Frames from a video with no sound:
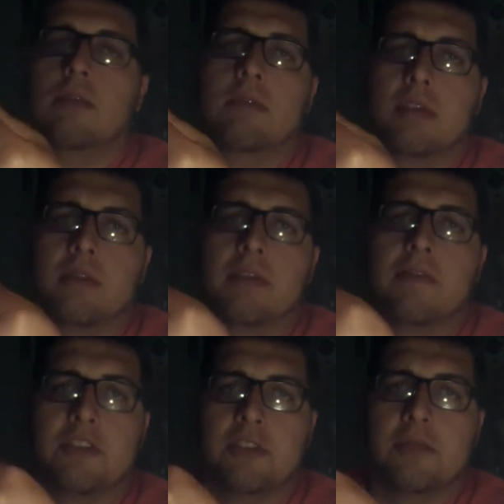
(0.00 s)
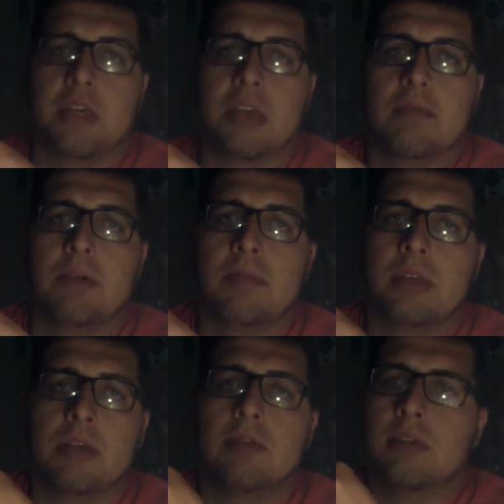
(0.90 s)
really want to fish them deep. I mean,
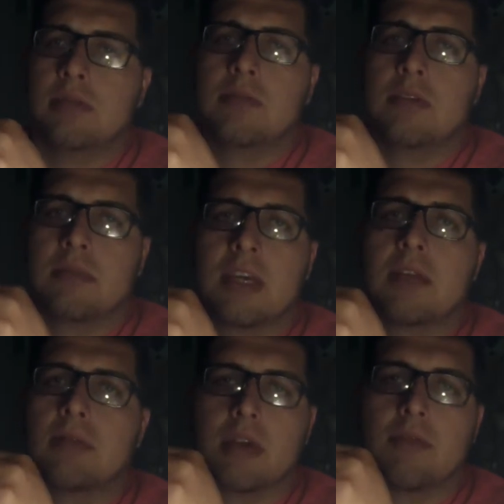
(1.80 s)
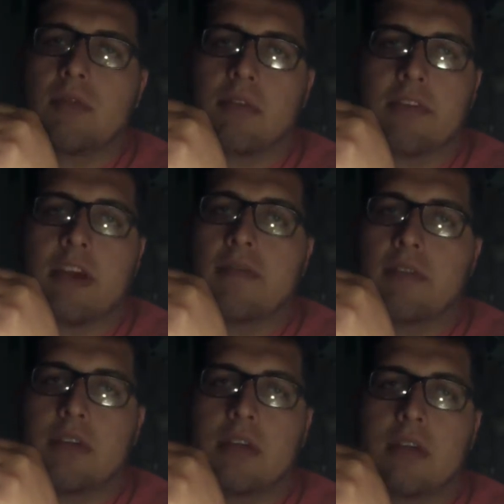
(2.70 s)
you at least want them to get them like 4 or 5
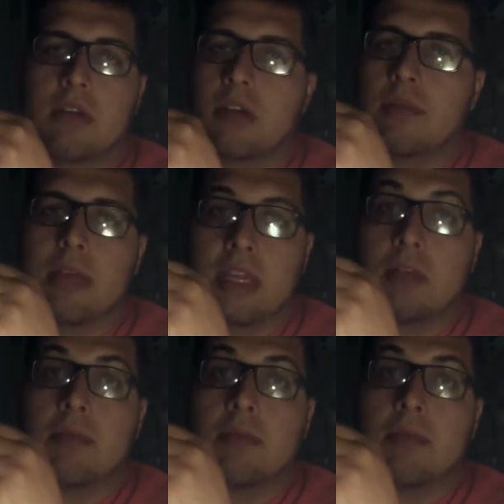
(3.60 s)
foot at the